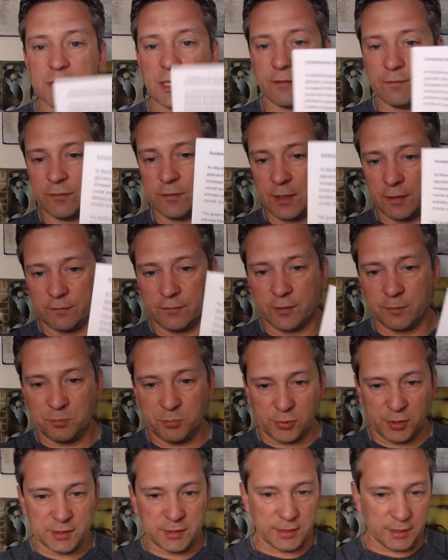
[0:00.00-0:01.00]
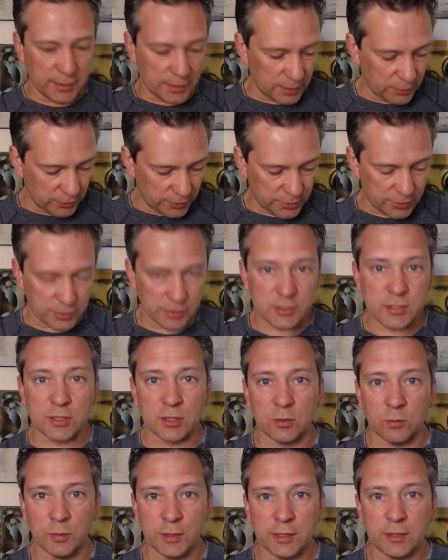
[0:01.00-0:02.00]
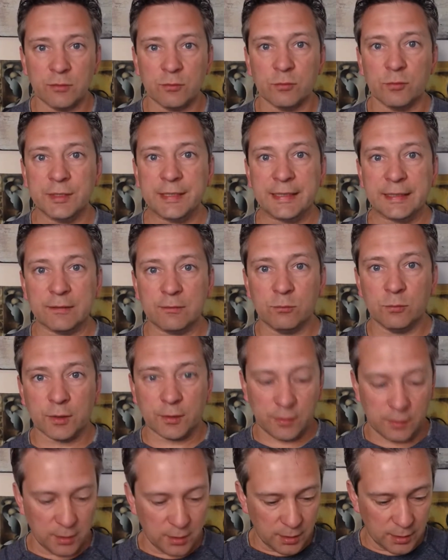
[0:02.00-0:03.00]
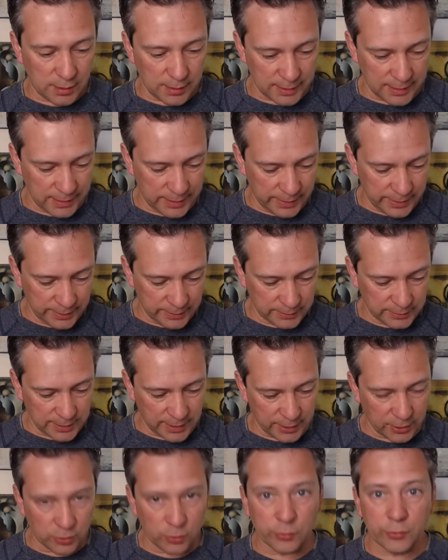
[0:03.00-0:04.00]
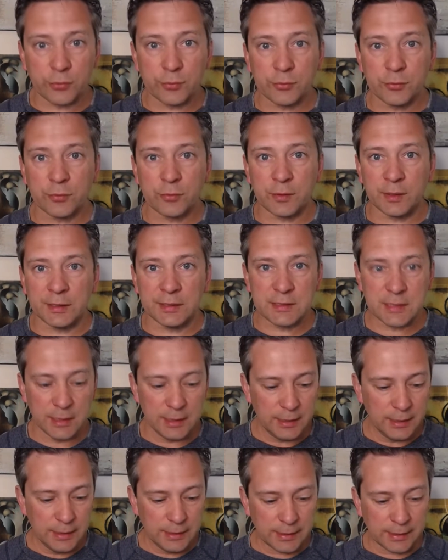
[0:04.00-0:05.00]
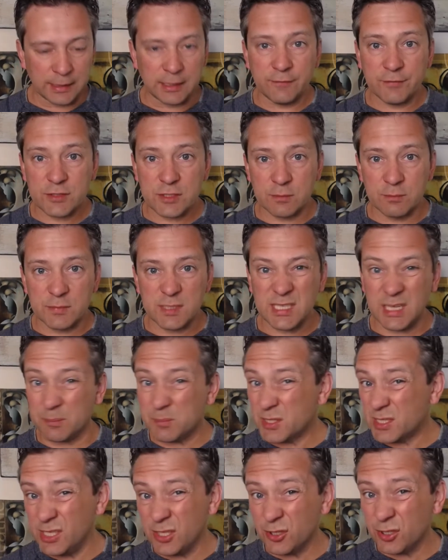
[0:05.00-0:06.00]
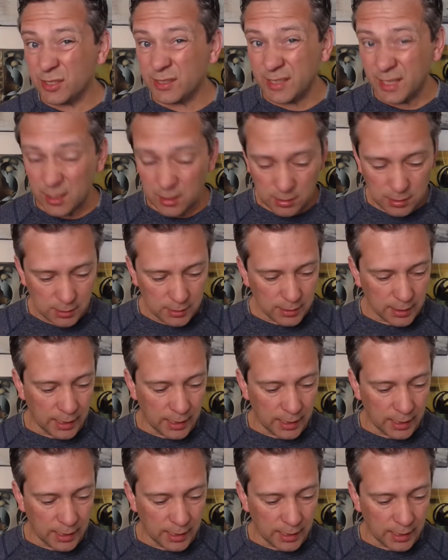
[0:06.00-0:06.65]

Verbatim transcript: I've, I've printed it out here so that we can read it with you and kind of go through things and give you some tips here and there.